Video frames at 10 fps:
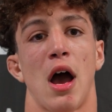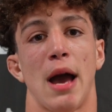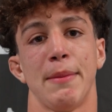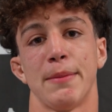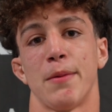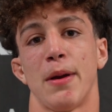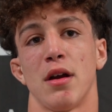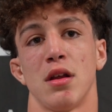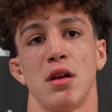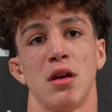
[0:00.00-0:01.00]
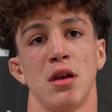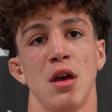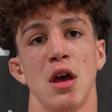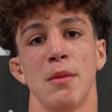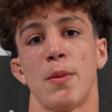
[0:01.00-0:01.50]
I mean, preparing
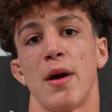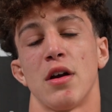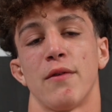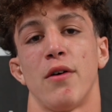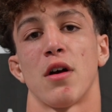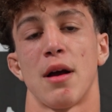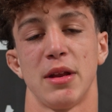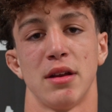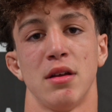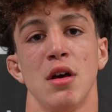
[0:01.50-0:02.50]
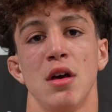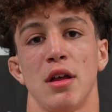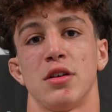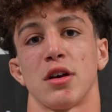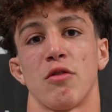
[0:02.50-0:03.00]
to Fargo. I mean,
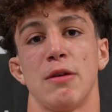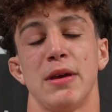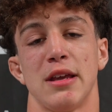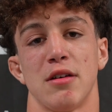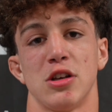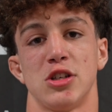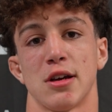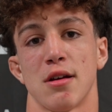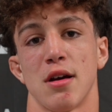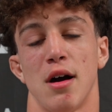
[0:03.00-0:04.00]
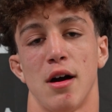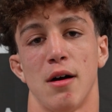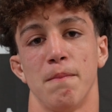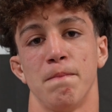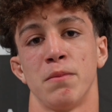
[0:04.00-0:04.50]
took a repeat year this year.
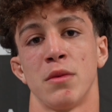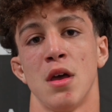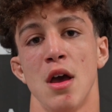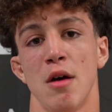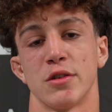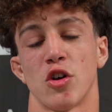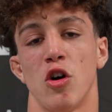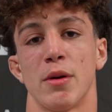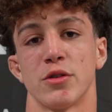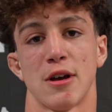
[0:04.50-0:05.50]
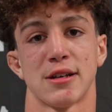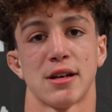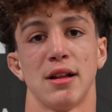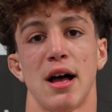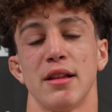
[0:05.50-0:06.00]
Was home. I was wrestling
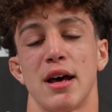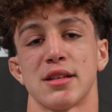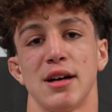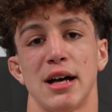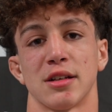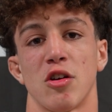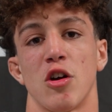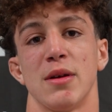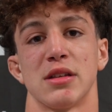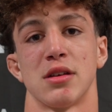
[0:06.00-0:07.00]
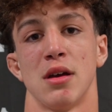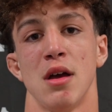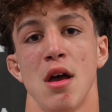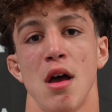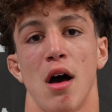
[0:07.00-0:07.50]
a lot of scholastic tournaments.
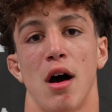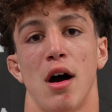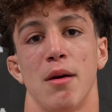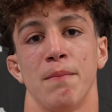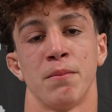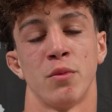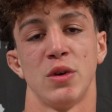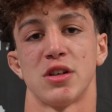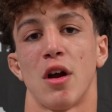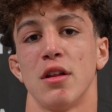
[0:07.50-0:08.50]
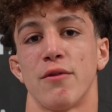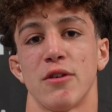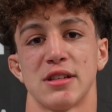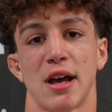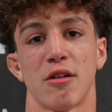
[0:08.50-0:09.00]
We started the
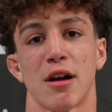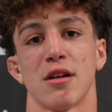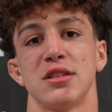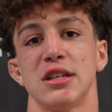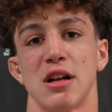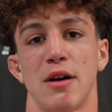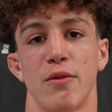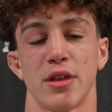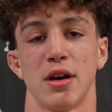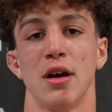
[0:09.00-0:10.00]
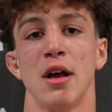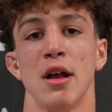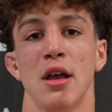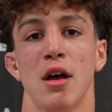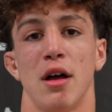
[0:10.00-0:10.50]
freestyle Greco season off with a
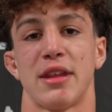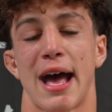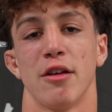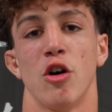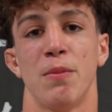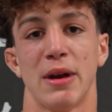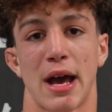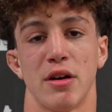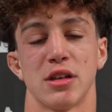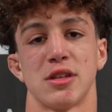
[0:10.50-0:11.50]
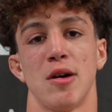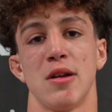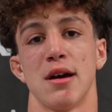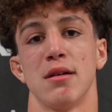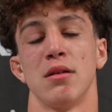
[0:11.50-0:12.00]
talent open out in
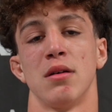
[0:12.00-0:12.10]
Estonia.